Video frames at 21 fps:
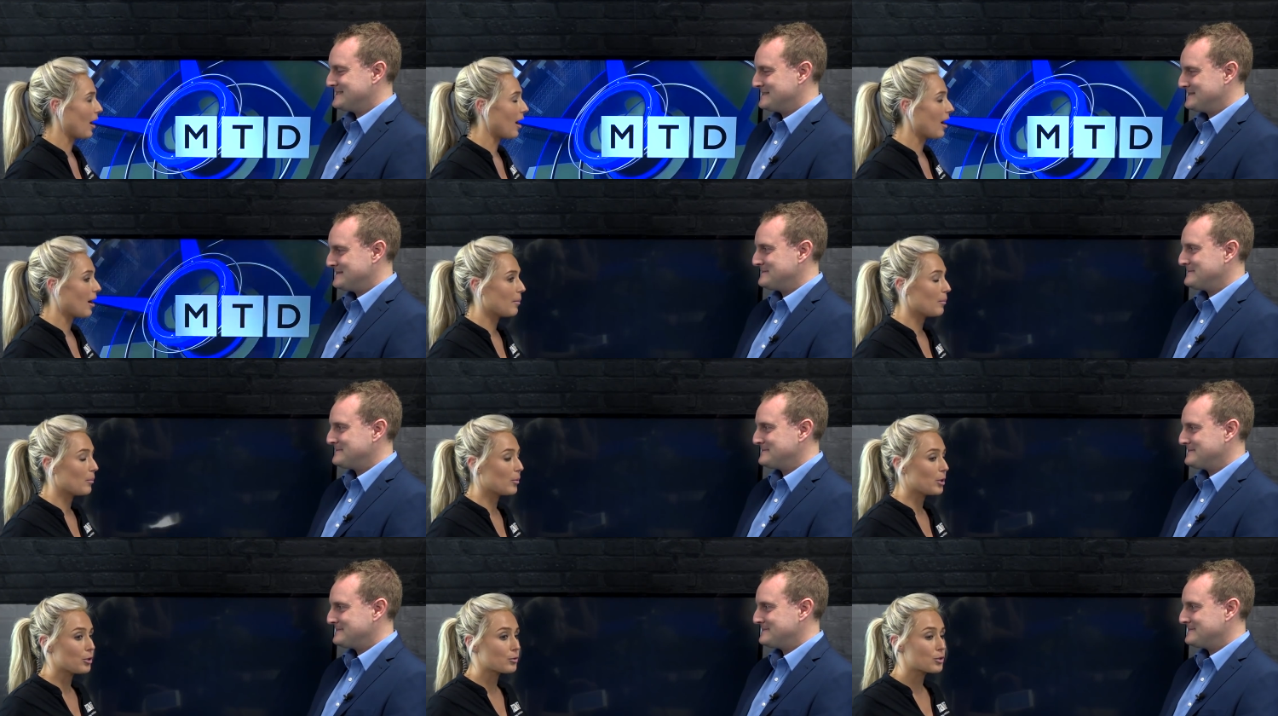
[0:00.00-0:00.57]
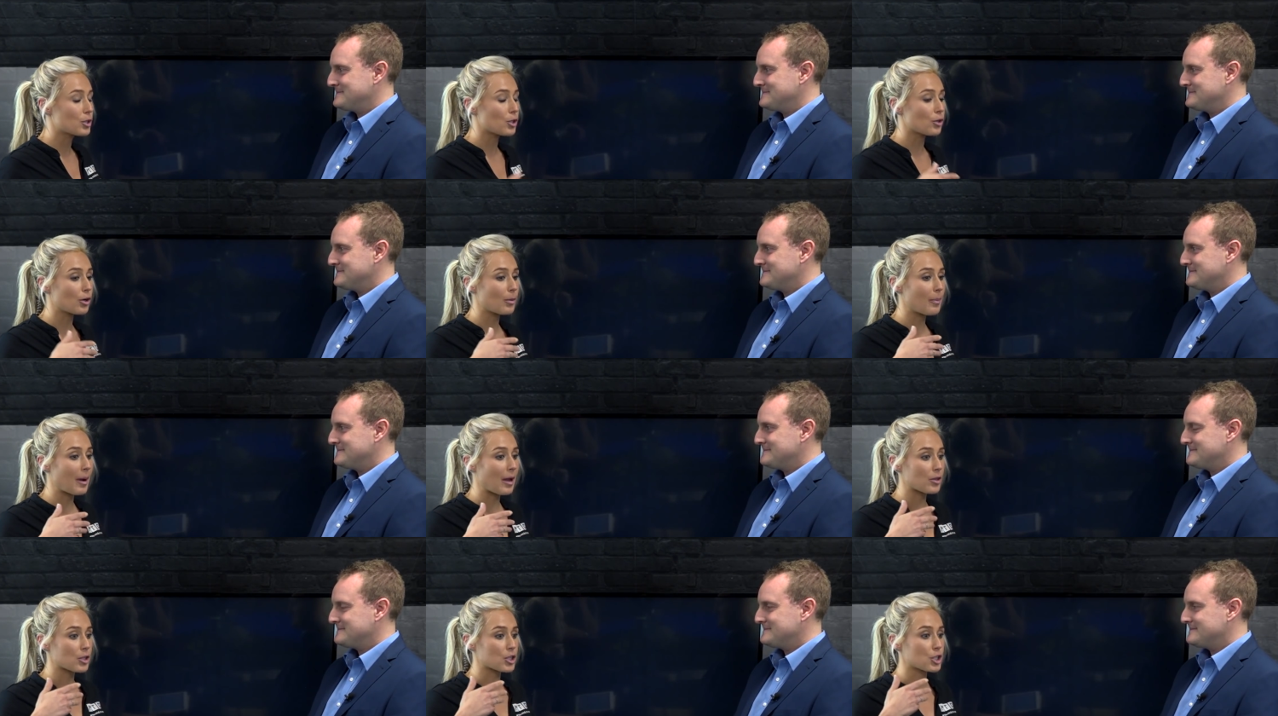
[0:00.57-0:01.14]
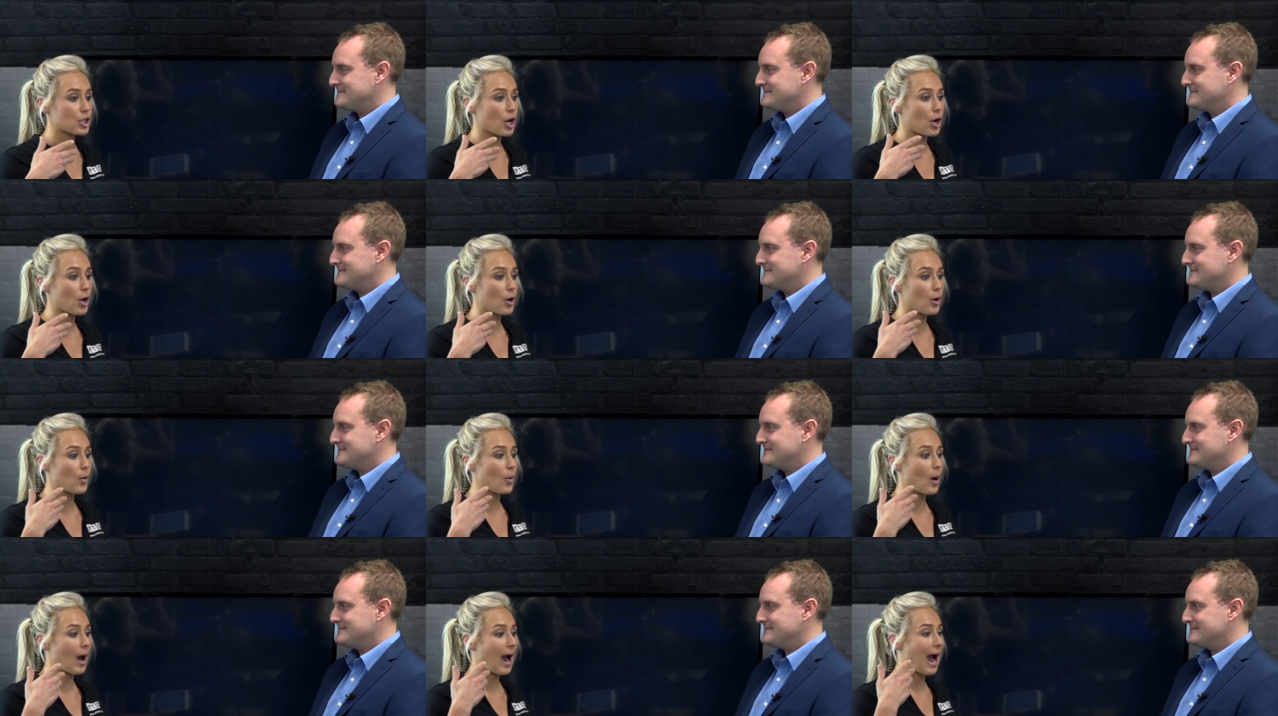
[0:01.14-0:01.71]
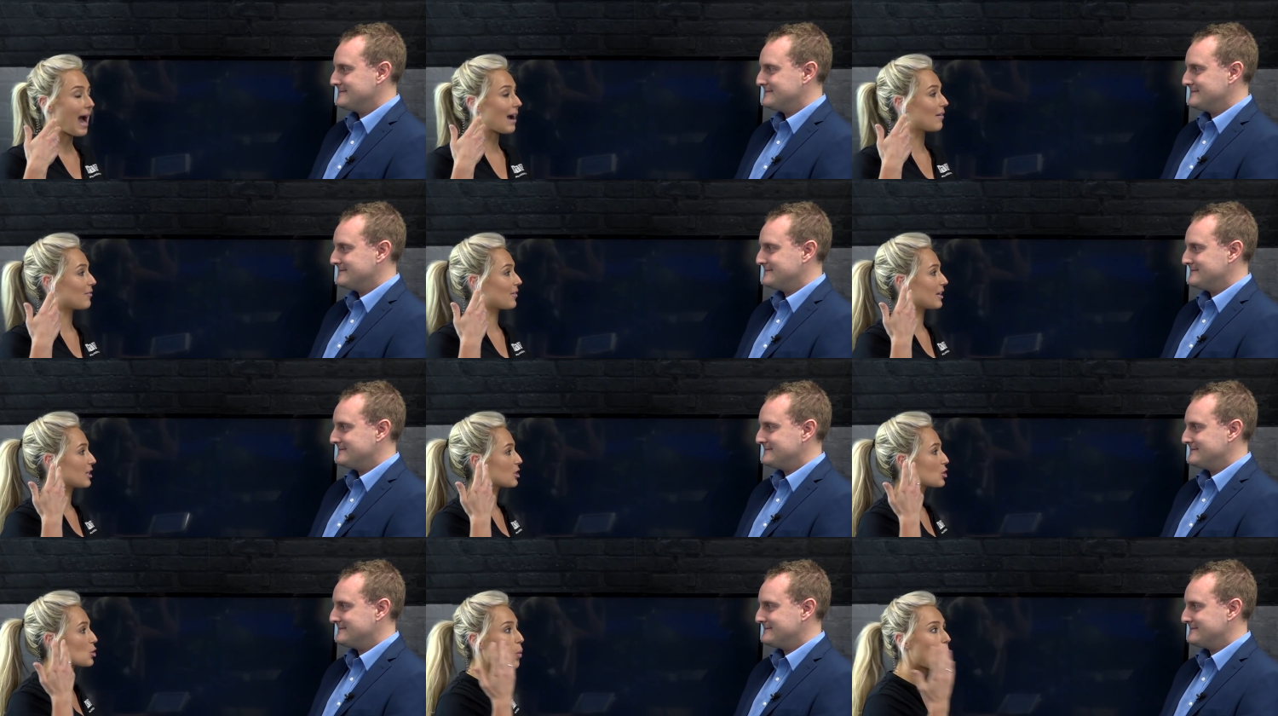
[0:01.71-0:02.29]
Speaker 1: Um, you talk about the show
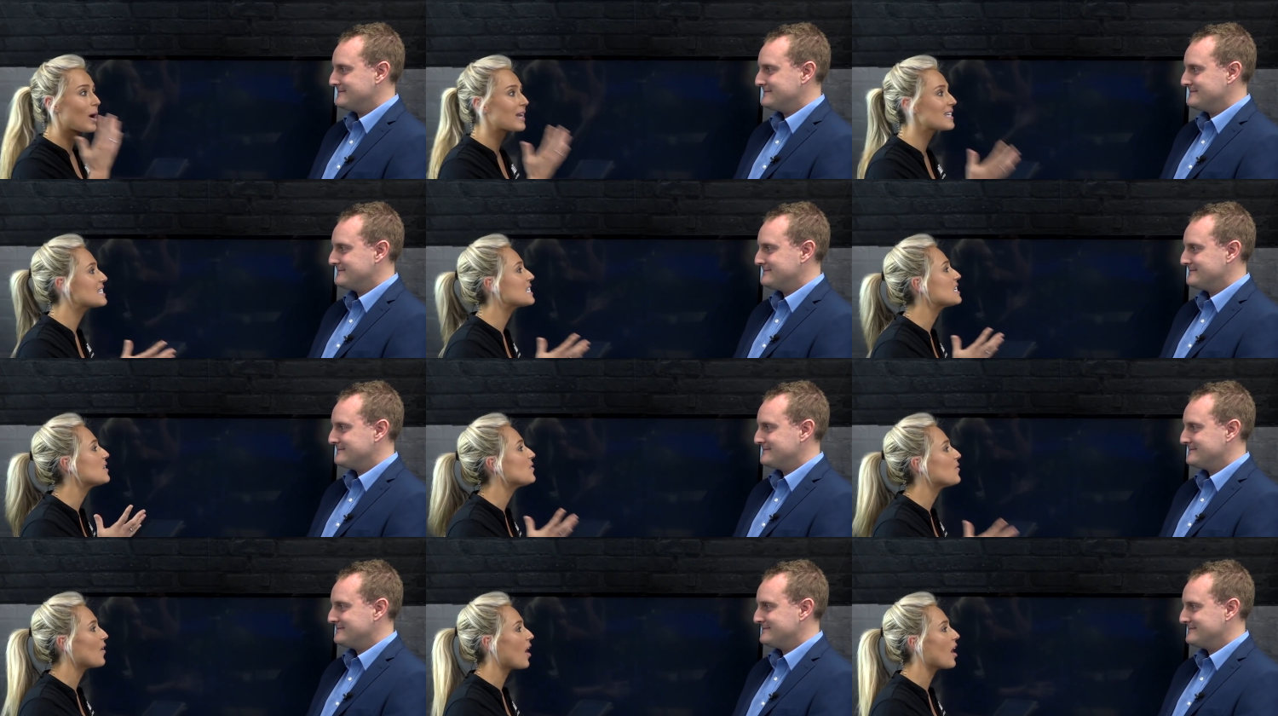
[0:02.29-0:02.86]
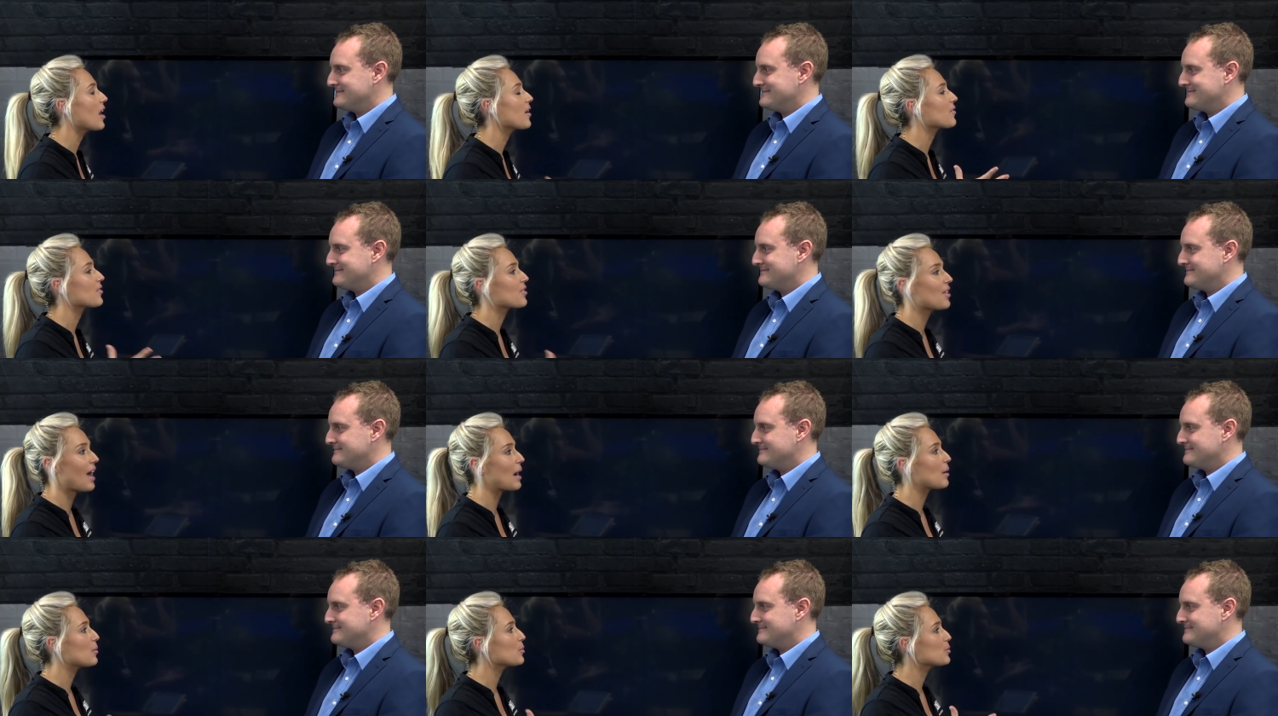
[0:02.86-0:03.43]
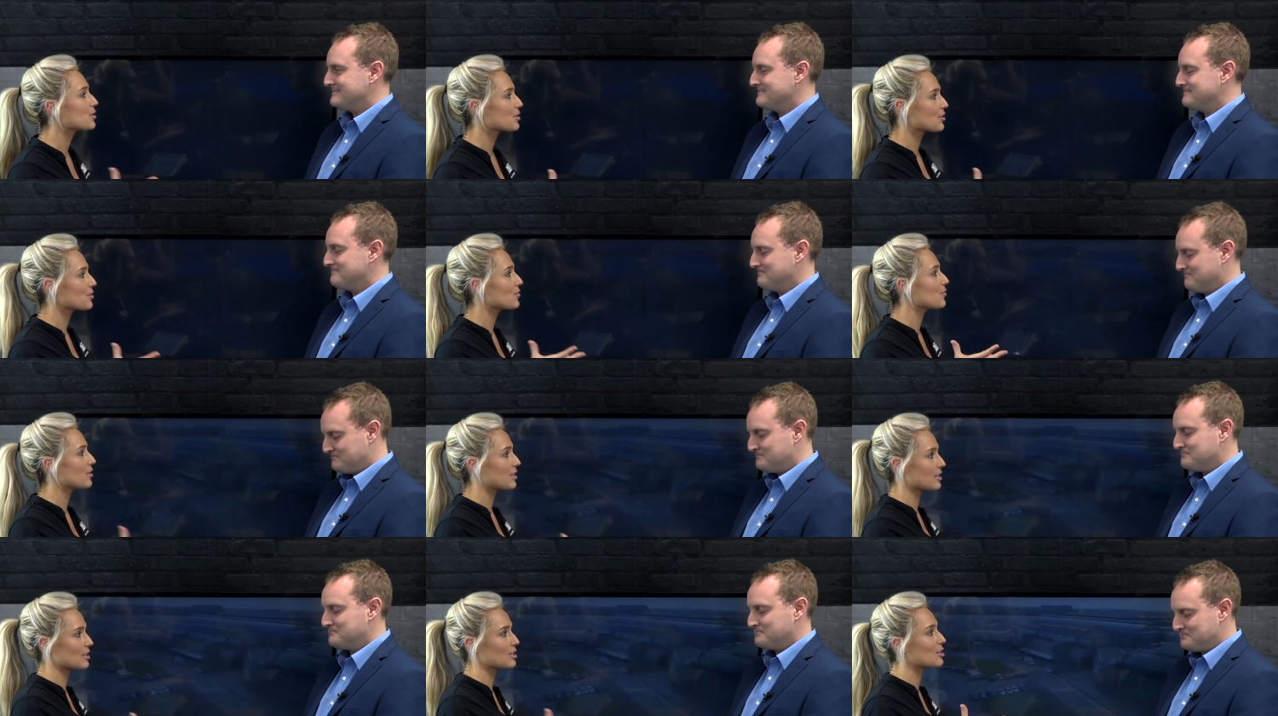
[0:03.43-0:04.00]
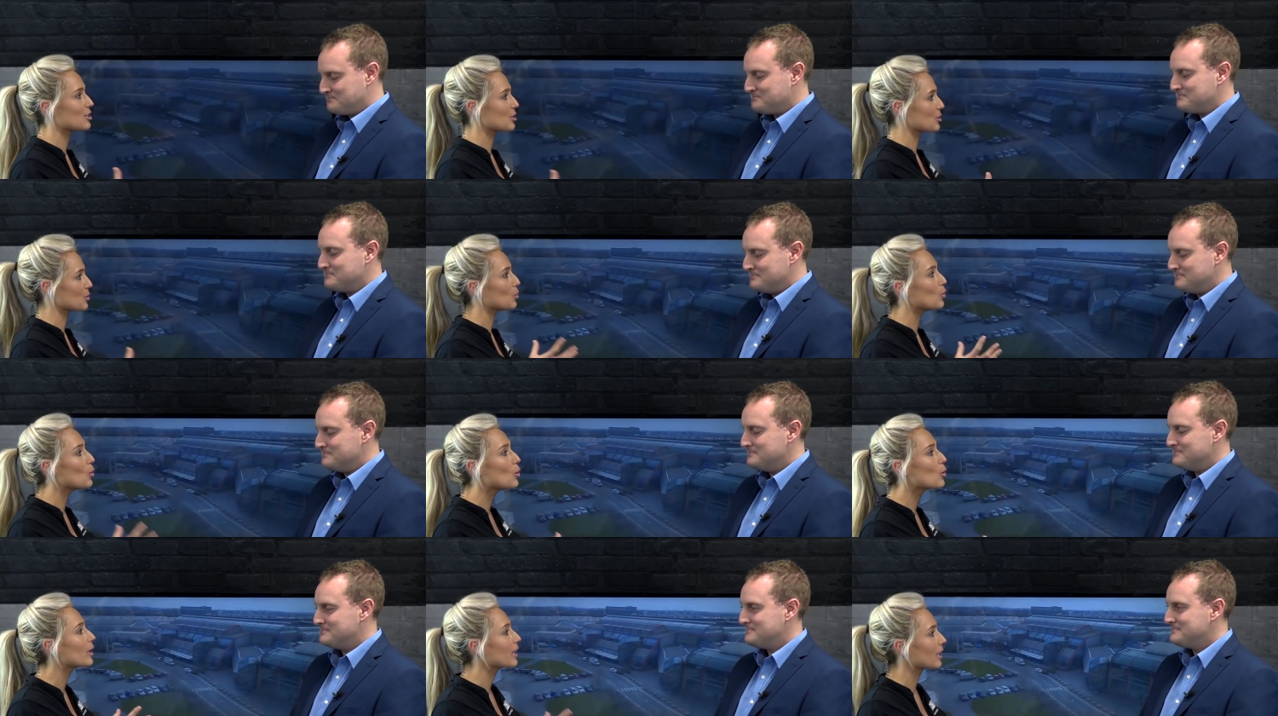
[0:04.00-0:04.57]
having 25,000 visitors
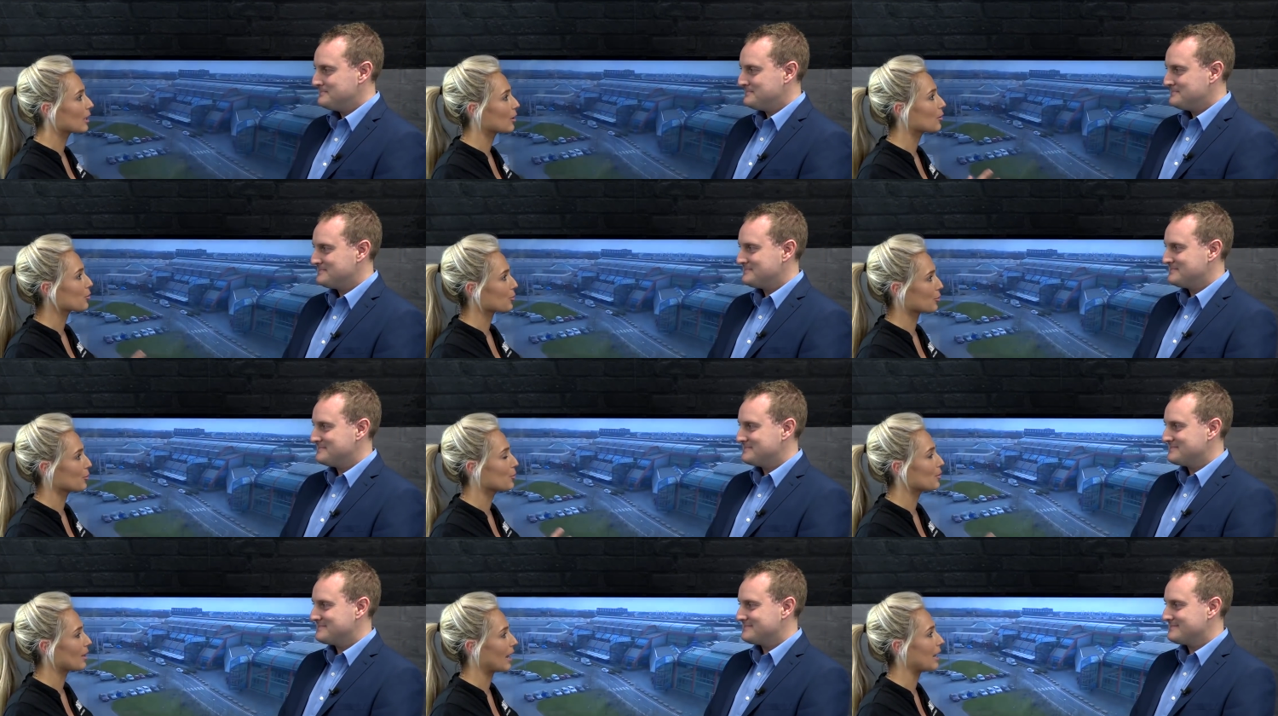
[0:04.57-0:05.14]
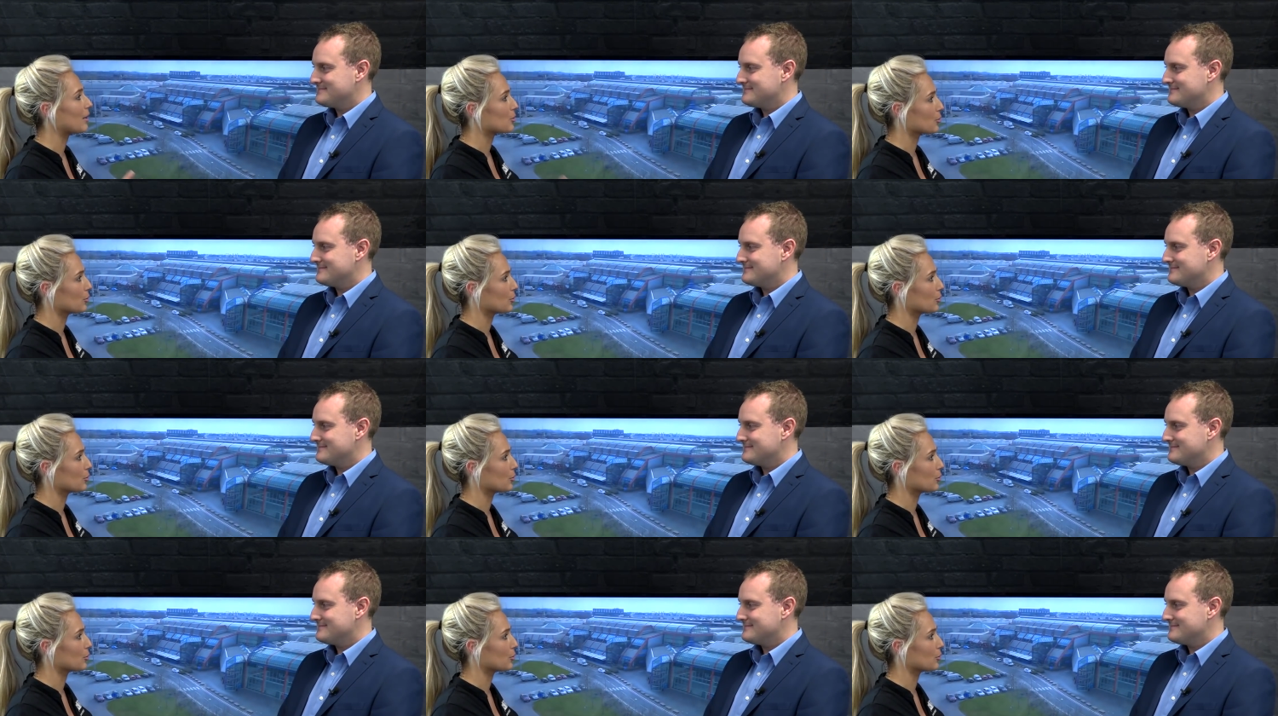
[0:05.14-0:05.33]
walking through that